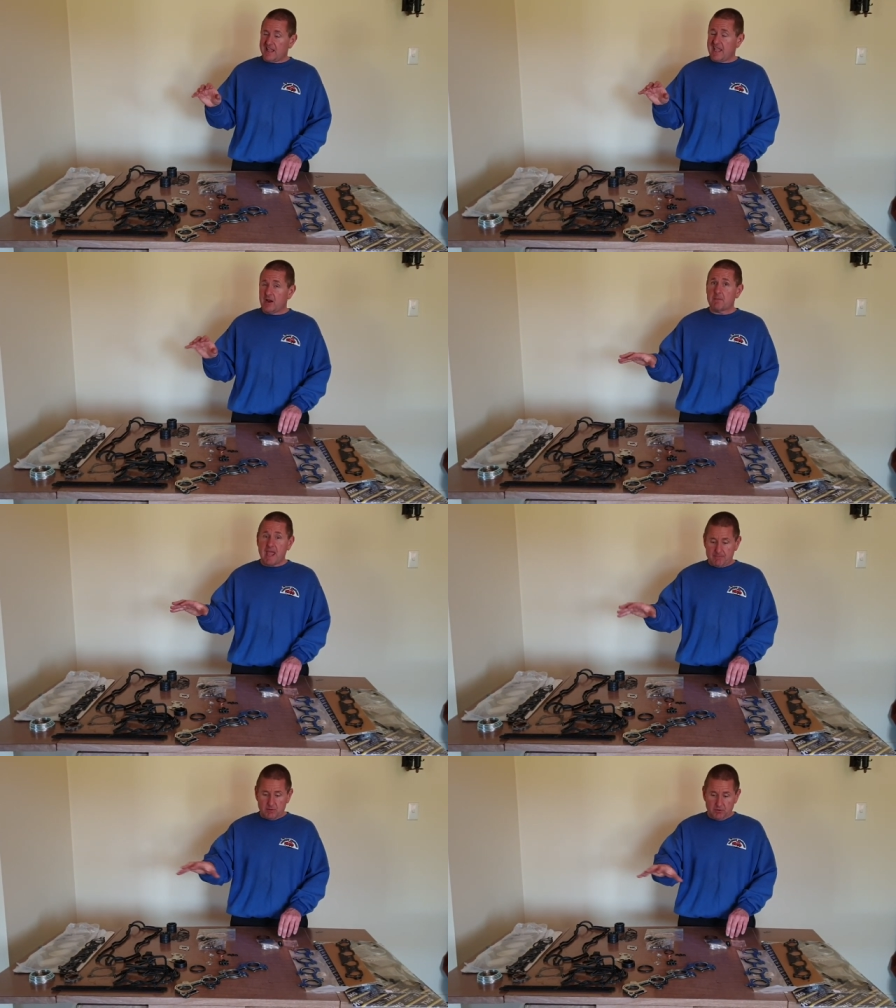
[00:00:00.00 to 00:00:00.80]
and I'm
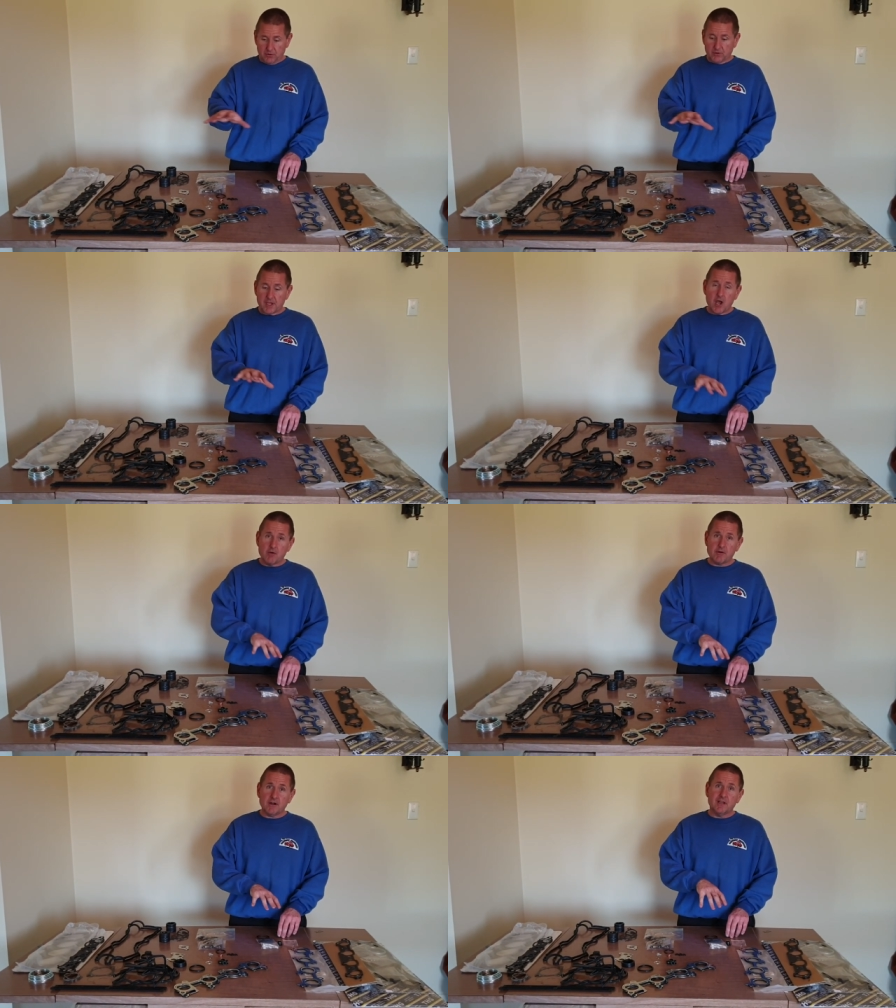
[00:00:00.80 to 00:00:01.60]
happy with looking
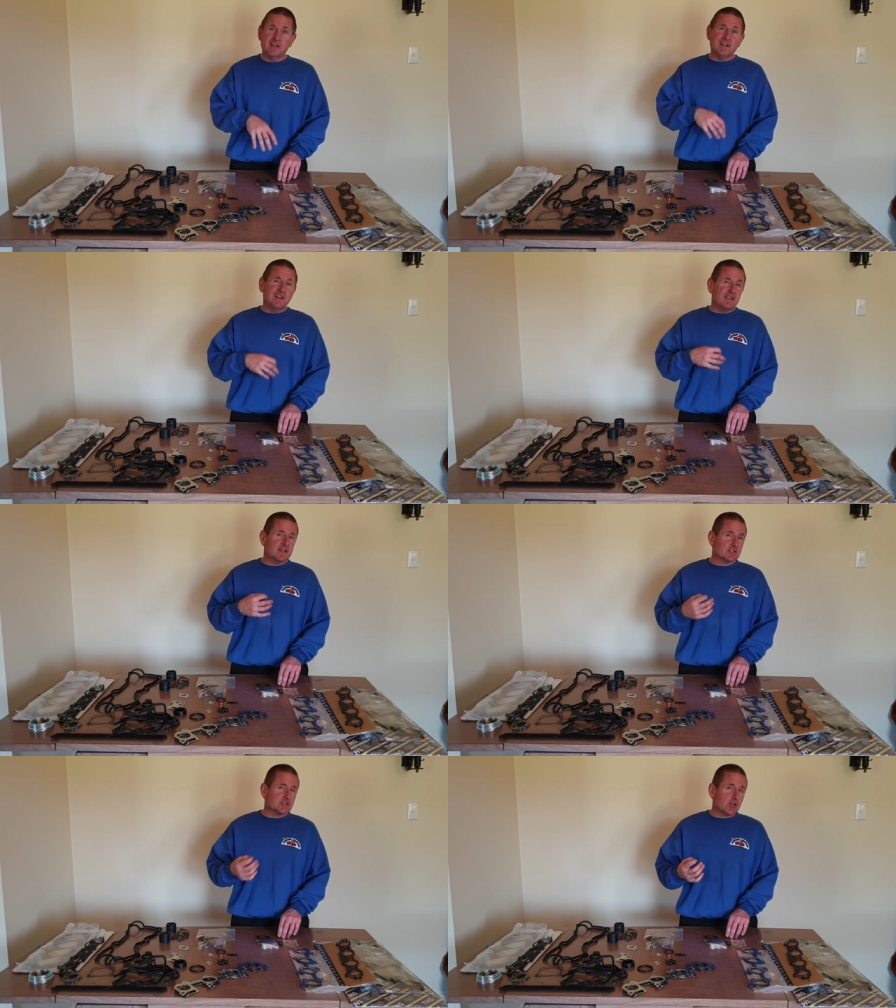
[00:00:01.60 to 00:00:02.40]
over it.
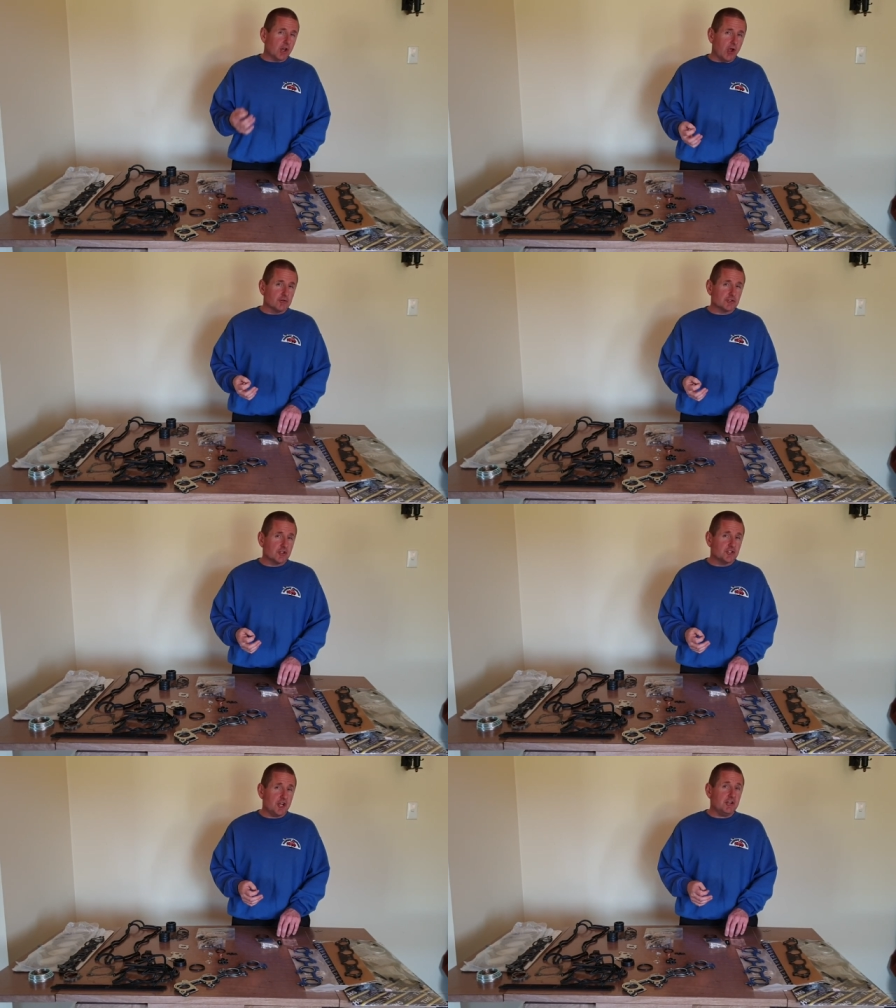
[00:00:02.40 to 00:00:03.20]
That's as close to
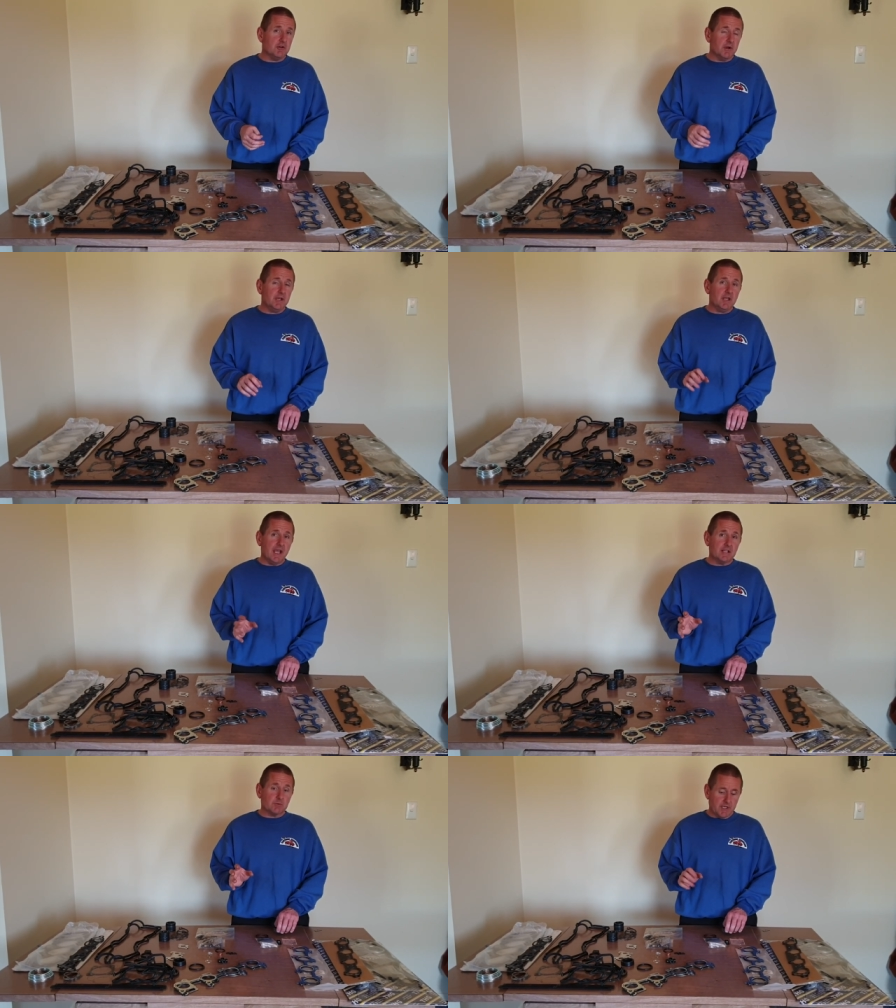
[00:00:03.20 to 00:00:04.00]
genuine
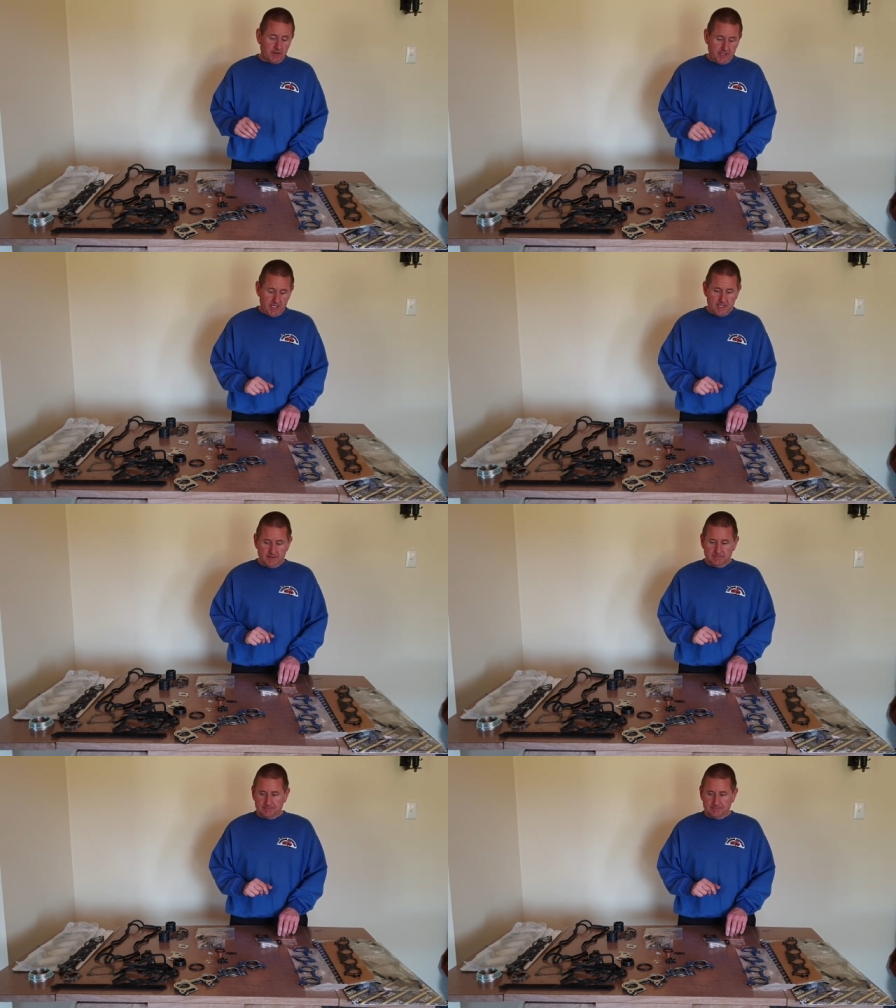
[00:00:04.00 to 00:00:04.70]
as we're going to get.